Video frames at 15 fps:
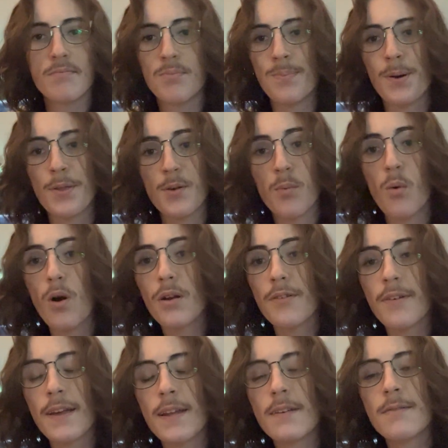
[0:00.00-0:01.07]
put the
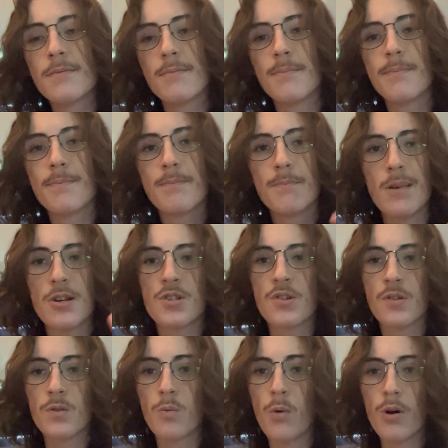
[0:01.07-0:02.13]
water in, make
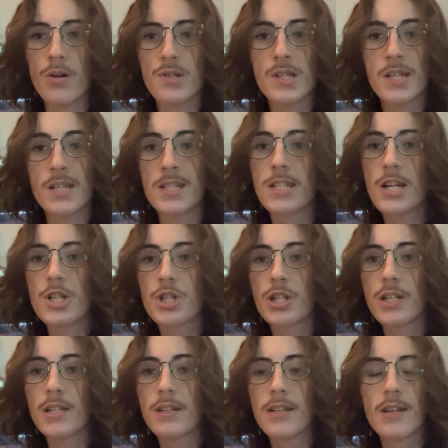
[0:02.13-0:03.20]
sure the water's
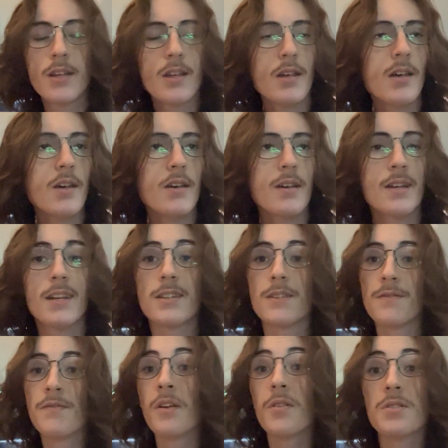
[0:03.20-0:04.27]
conditioned, get
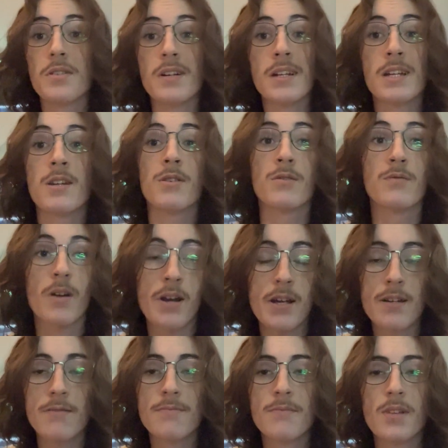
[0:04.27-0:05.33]
the filter and heater
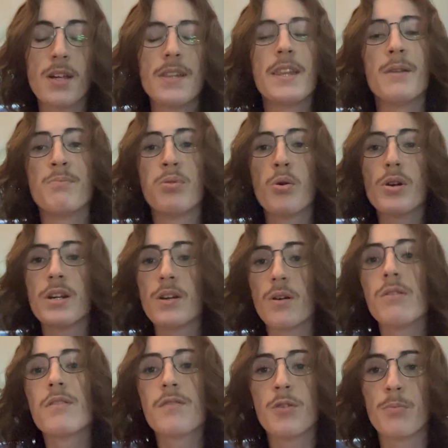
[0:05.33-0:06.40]
running, then put in
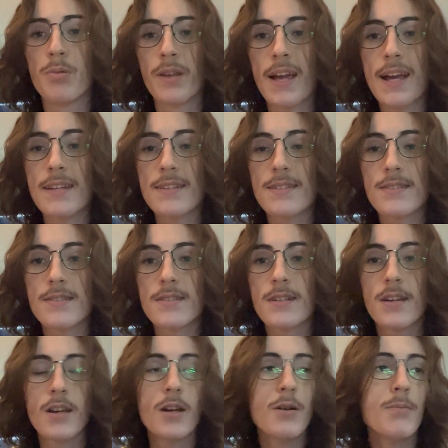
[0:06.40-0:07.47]
all of your plants,
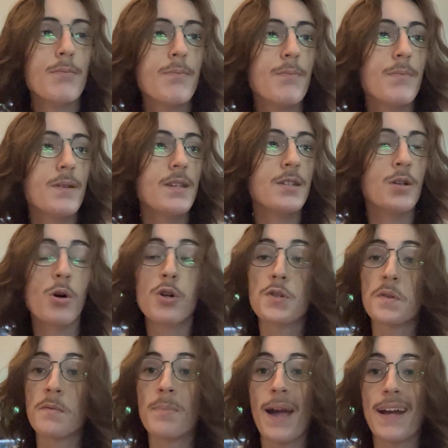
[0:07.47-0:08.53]

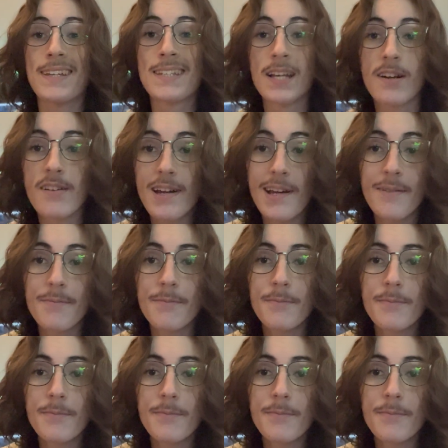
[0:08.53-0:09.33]
dose with bacteria,